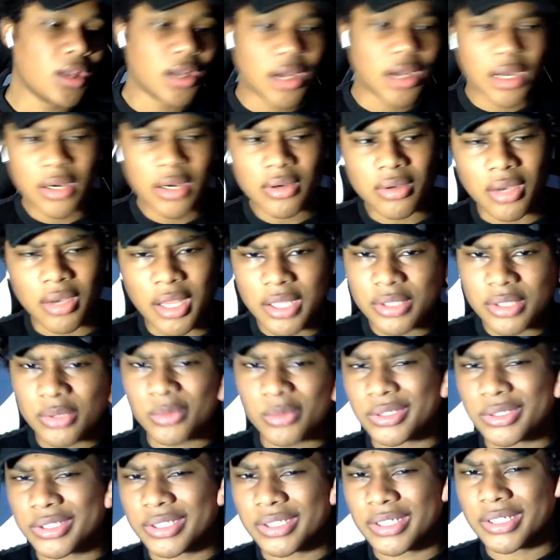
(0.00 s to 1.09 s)
I don't like
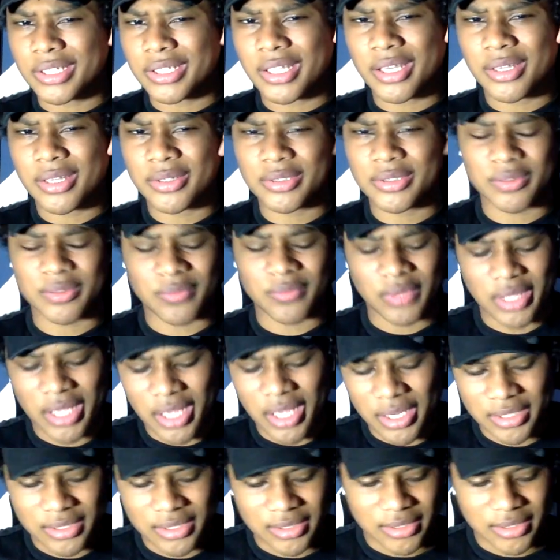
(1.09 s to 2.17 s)
doing sit downs and
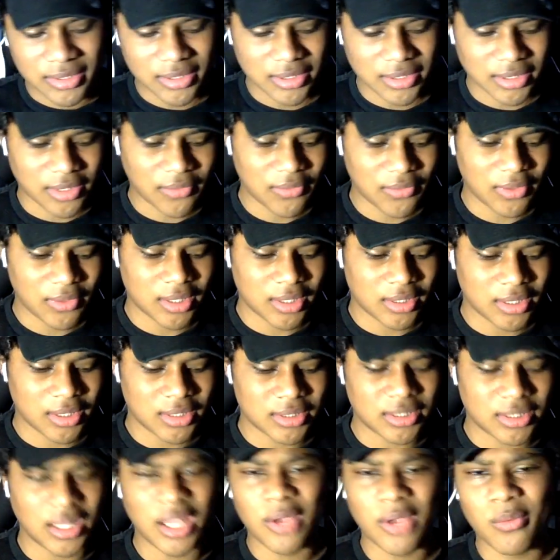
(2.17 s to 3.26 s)
reactions because I feel like
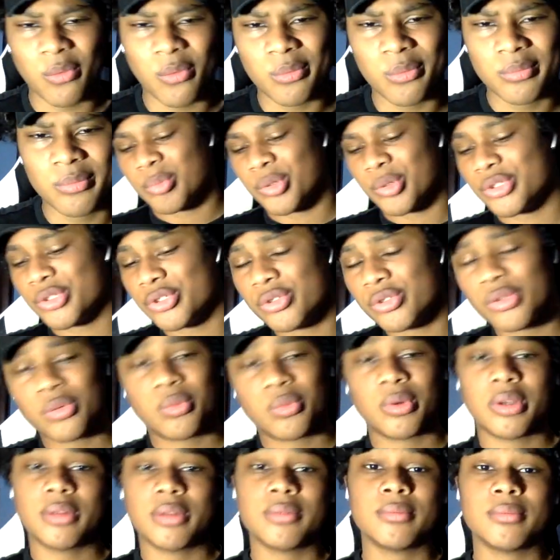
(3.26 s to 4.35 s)
that's day room. But you know
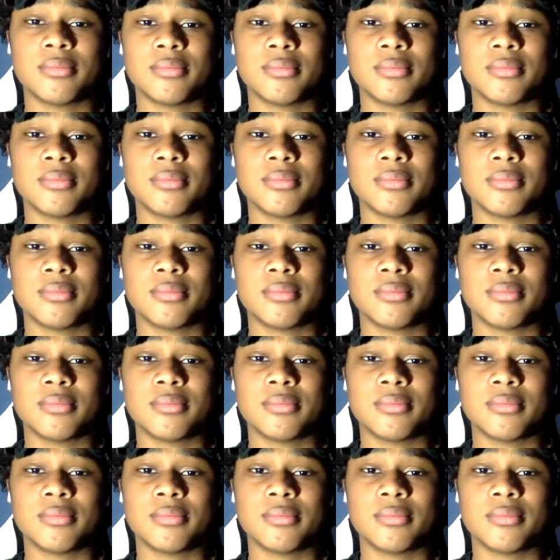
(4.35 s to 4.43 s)
what?